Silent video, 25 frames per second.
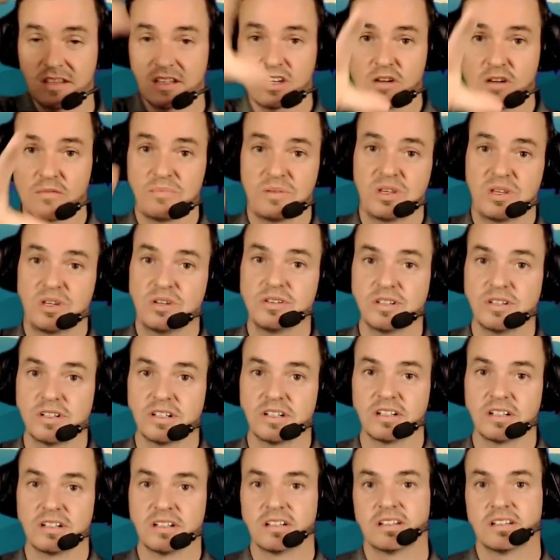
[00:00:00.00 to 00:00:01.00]

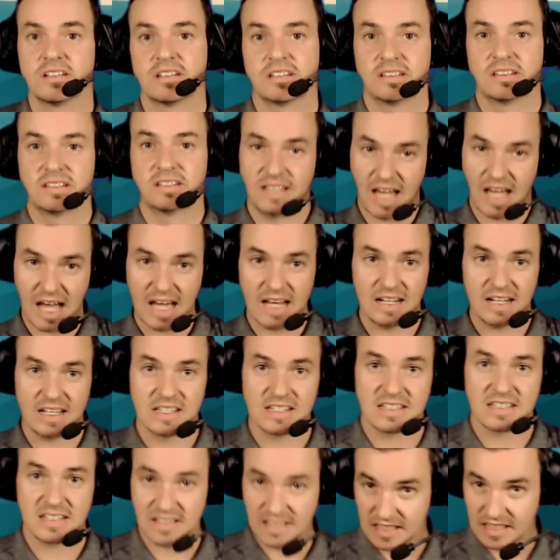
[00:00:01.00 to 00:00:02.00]
computer, that
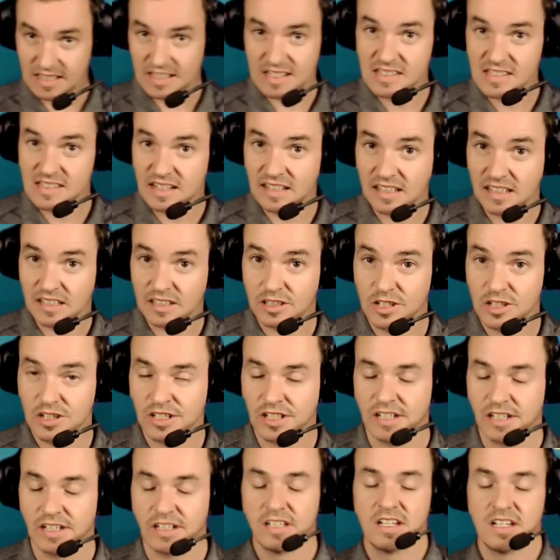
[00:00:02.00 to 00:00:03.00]
is a kinesthetic
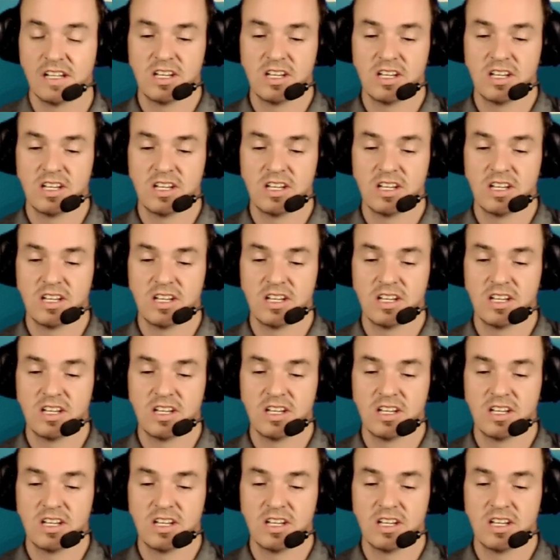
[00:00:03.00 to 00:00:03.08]
learner.